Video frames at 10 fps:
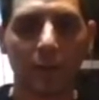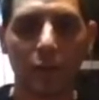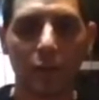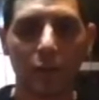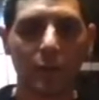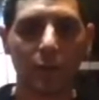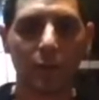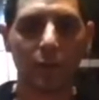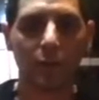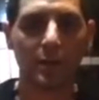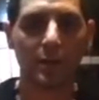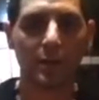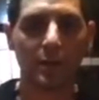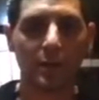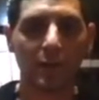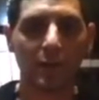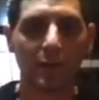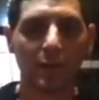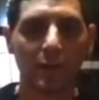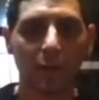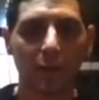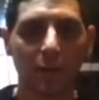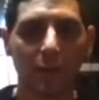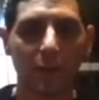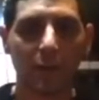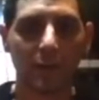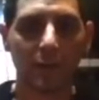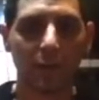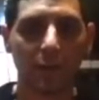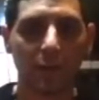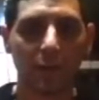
showing it so you guys can see it be easy on the video.